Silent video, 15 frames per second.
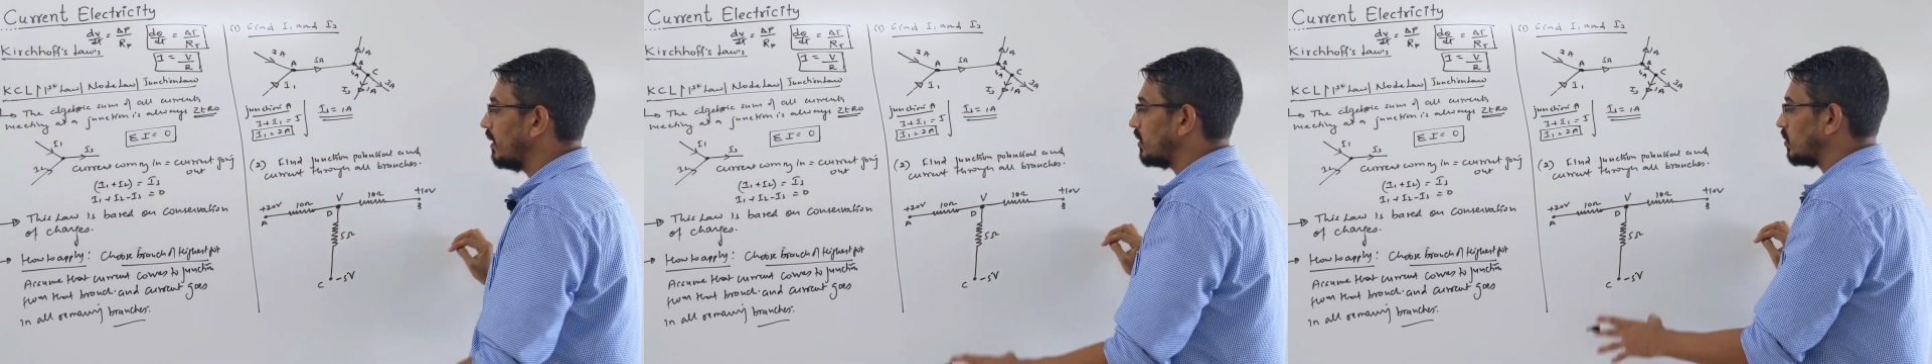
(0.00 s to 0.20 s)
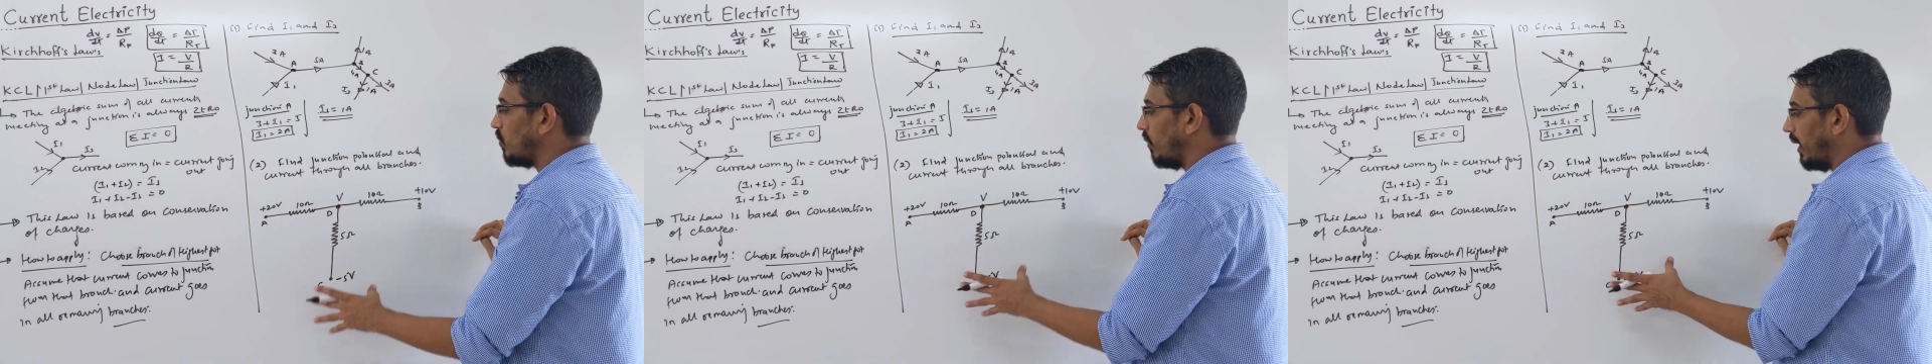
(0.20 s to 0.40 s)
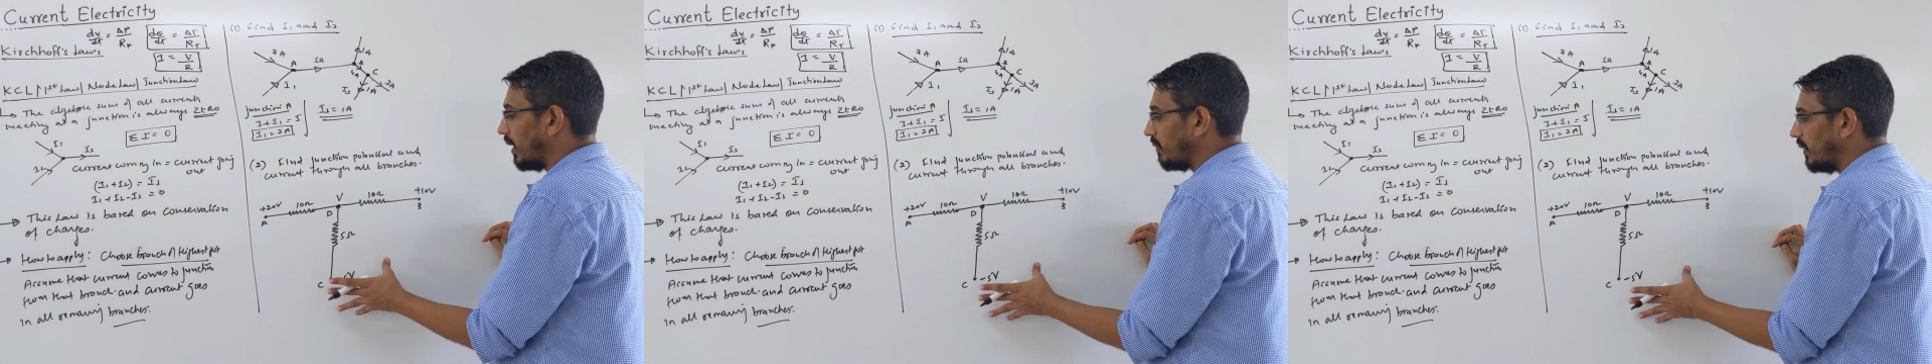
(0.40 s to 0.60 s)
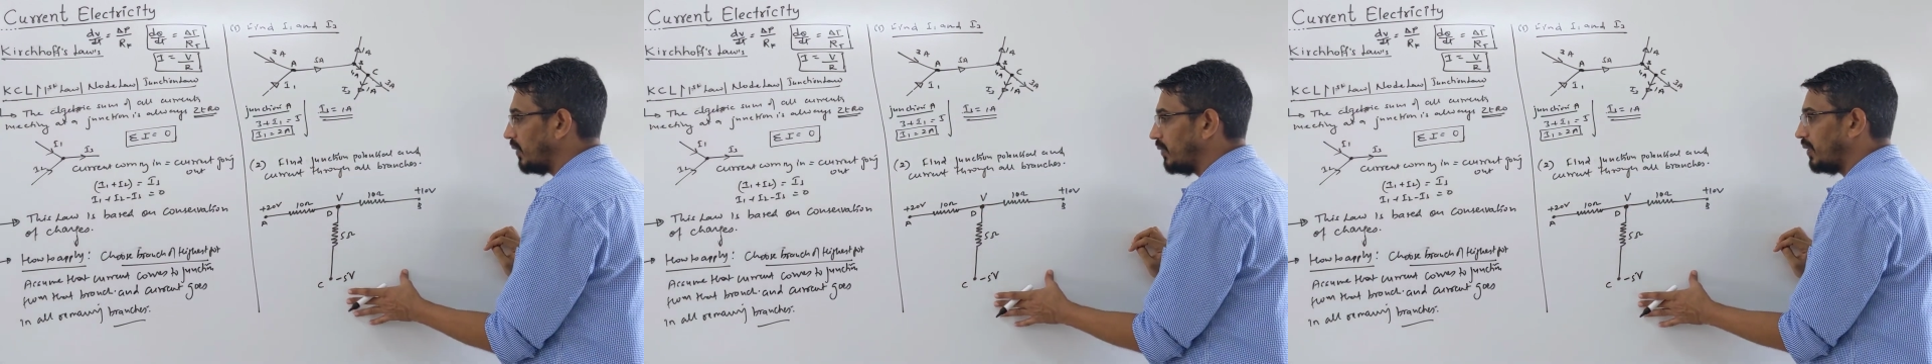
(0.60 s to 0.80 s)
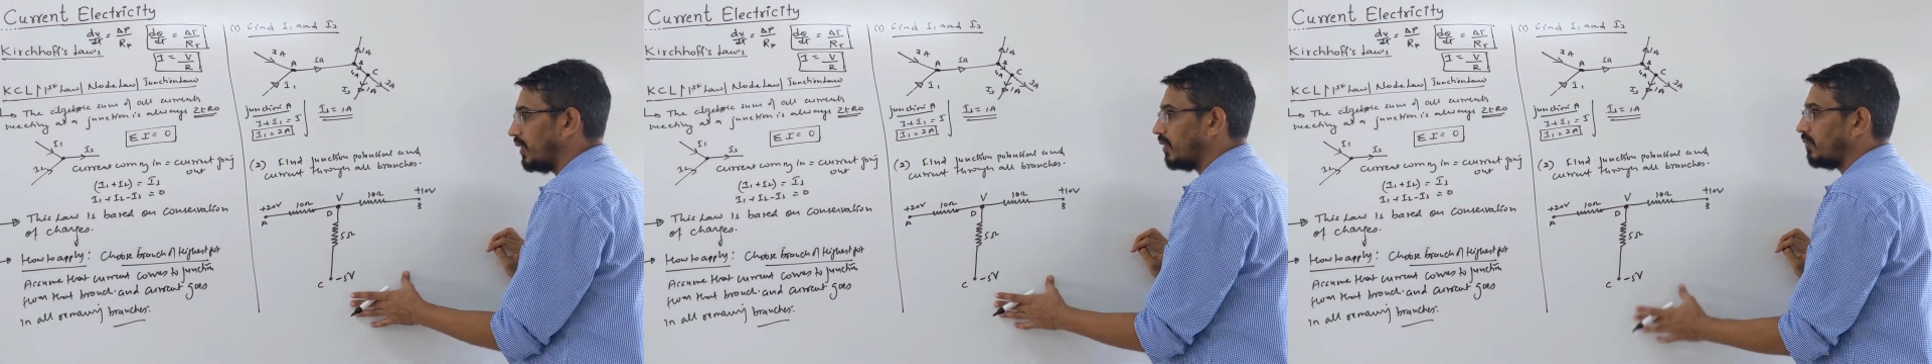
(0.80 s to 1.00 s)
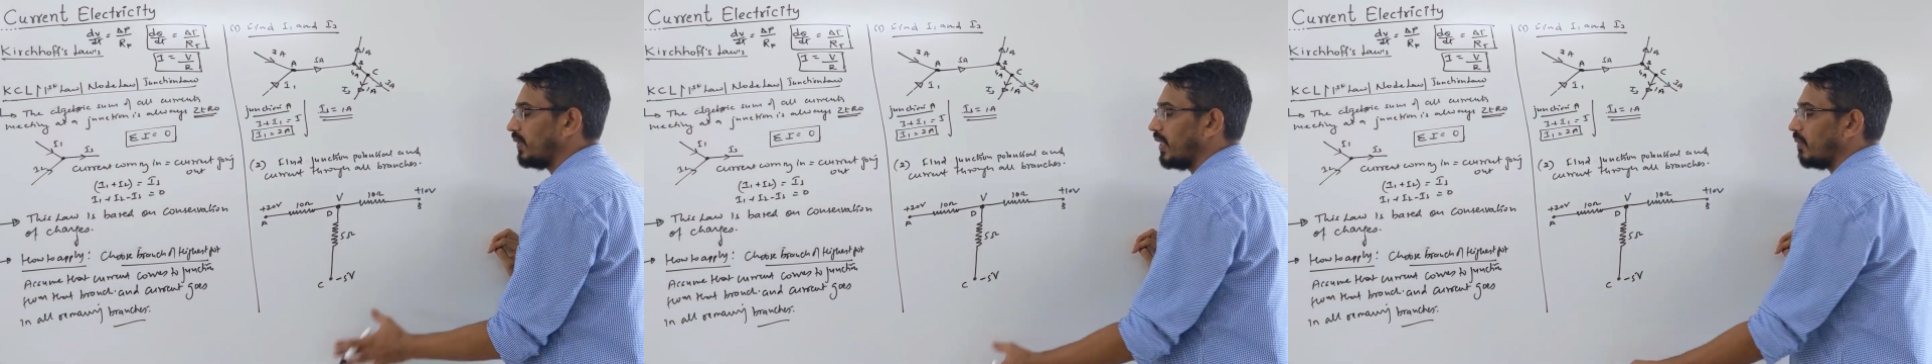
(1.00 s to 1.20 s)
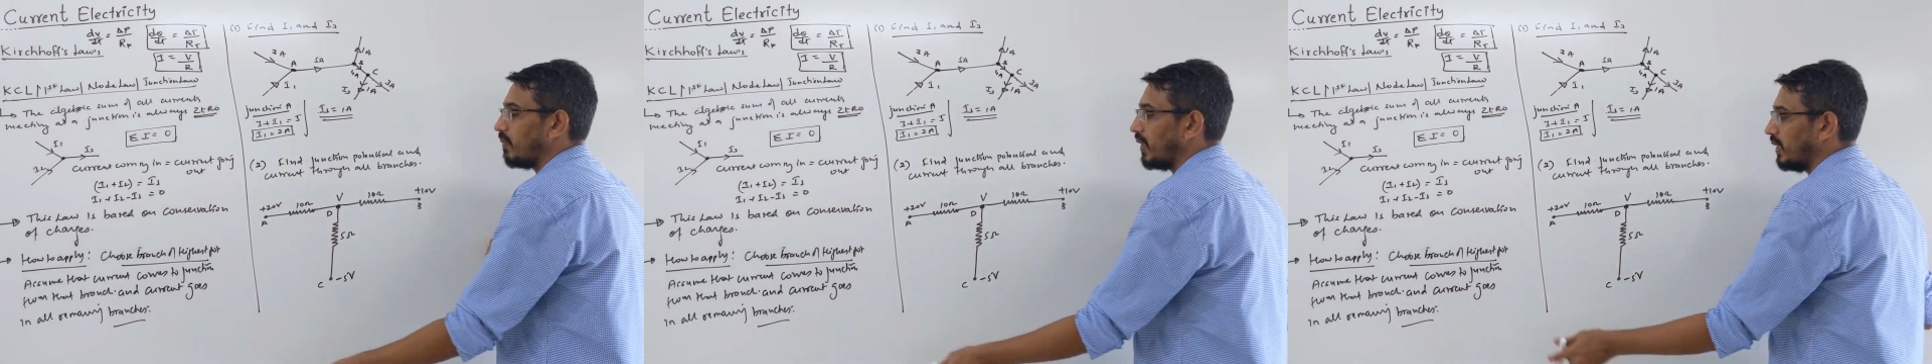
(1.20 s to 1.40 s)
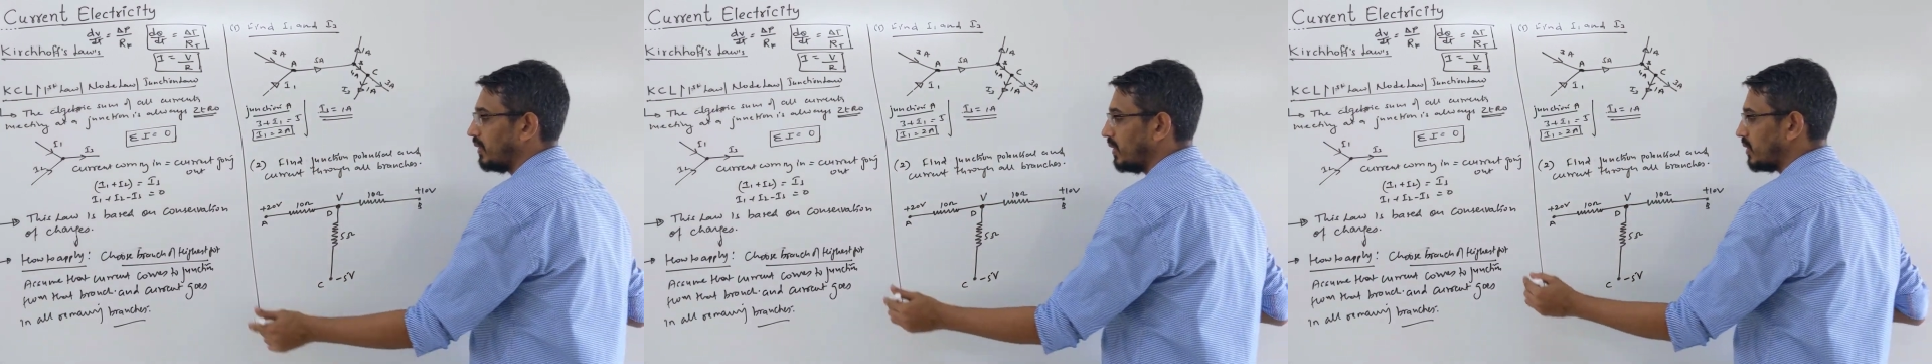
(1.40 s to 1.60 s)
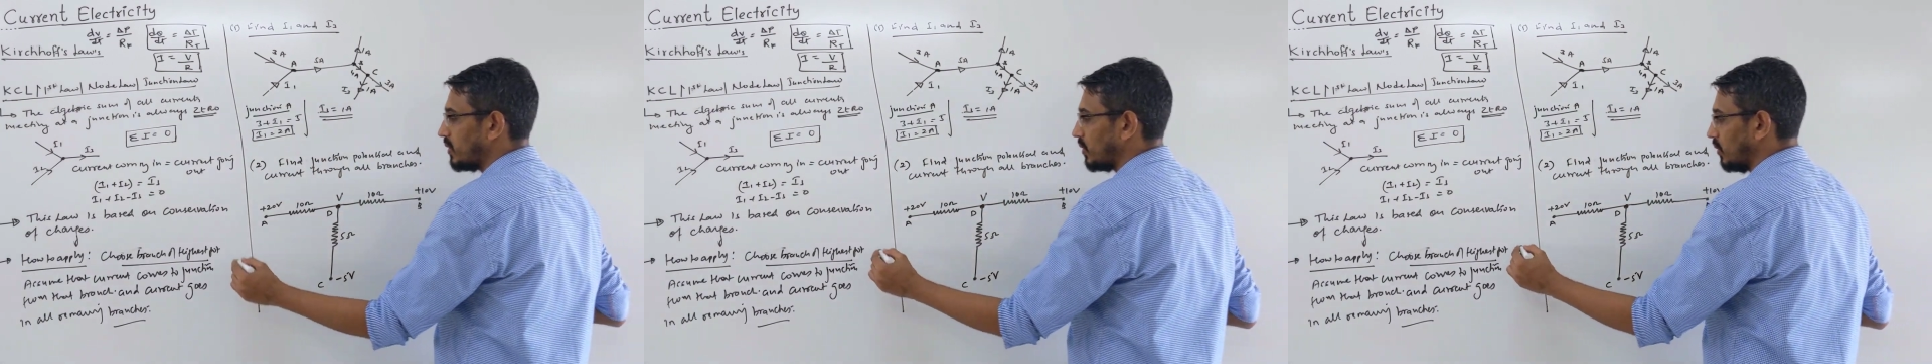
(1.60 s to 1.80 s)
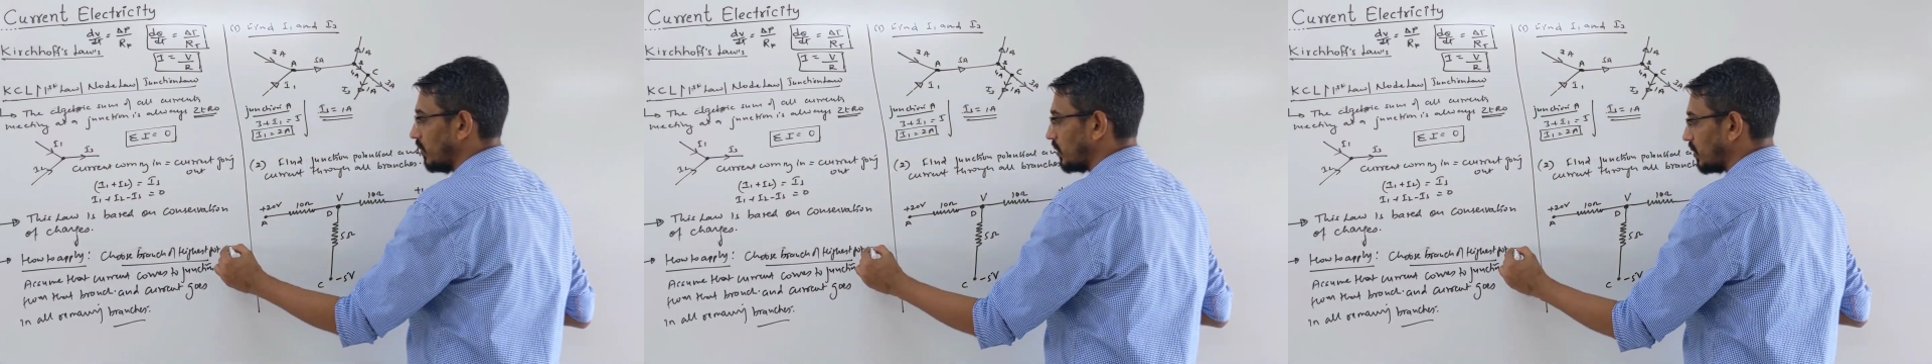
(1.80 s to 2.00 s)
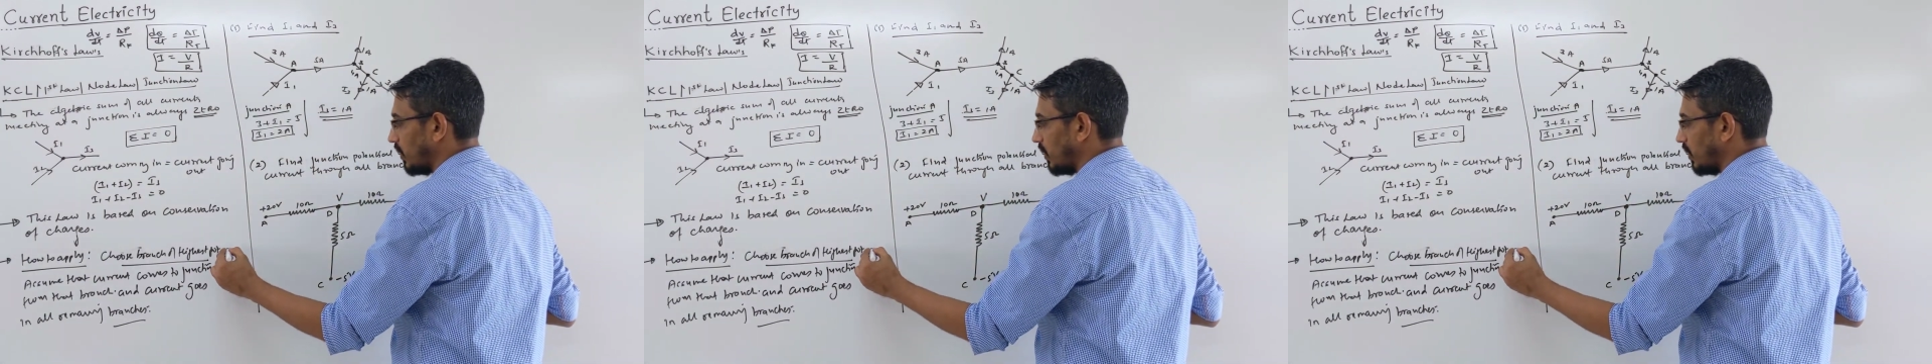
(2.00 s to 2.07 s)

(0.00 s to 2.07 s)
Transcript: So what we do here, we apply this rule.